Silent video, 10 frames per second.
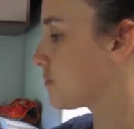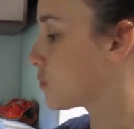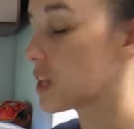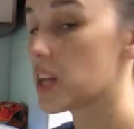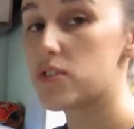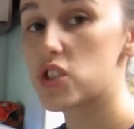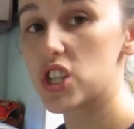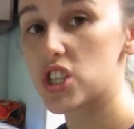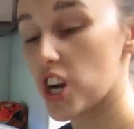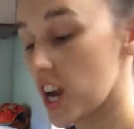We love
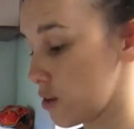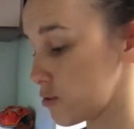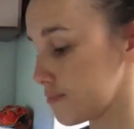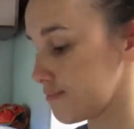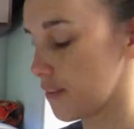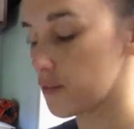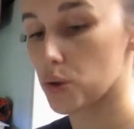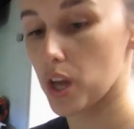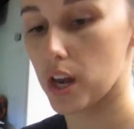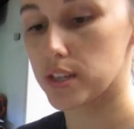cheese in our house, if you
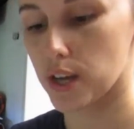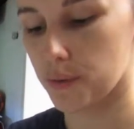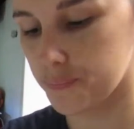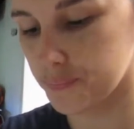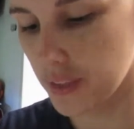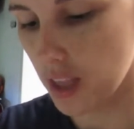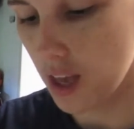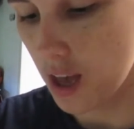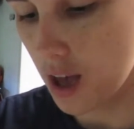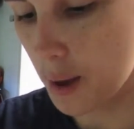cannot tell.
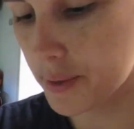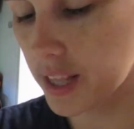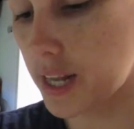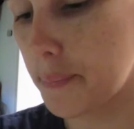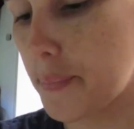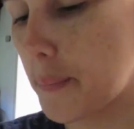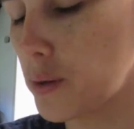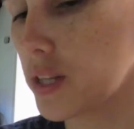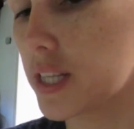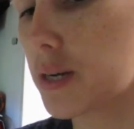I'm going to let it bubble
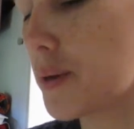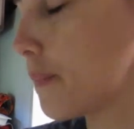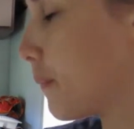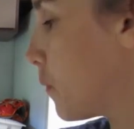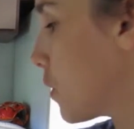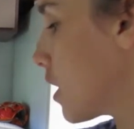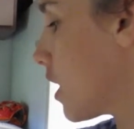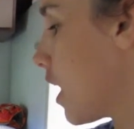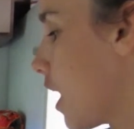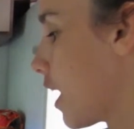a little bit more,
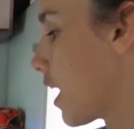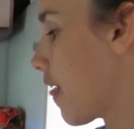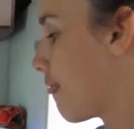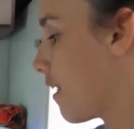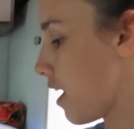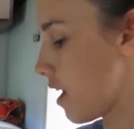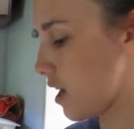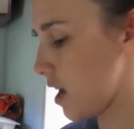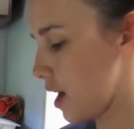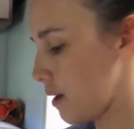and
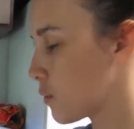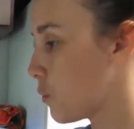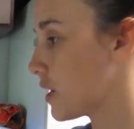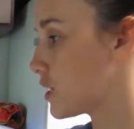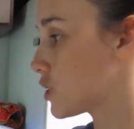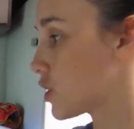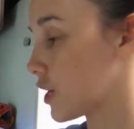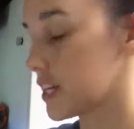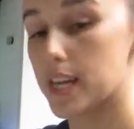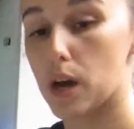then I'm going to turn
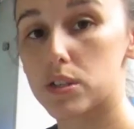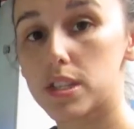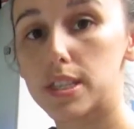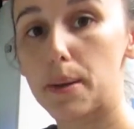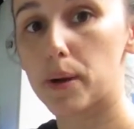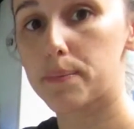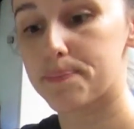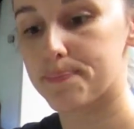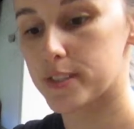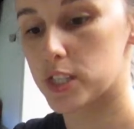it down to simmer.
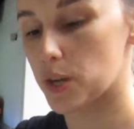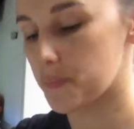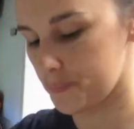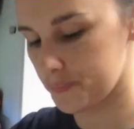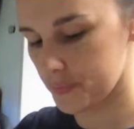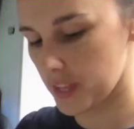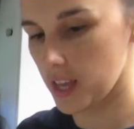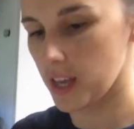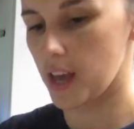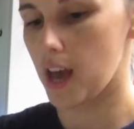
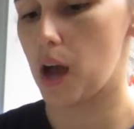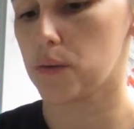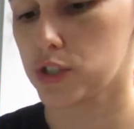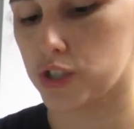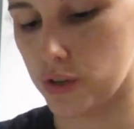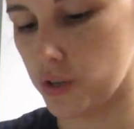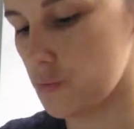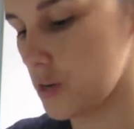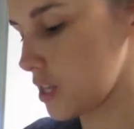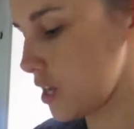I will show you
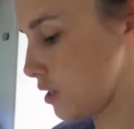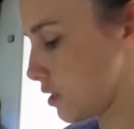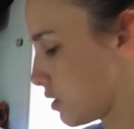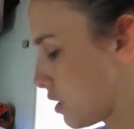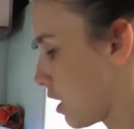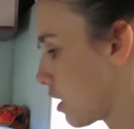what that looks like.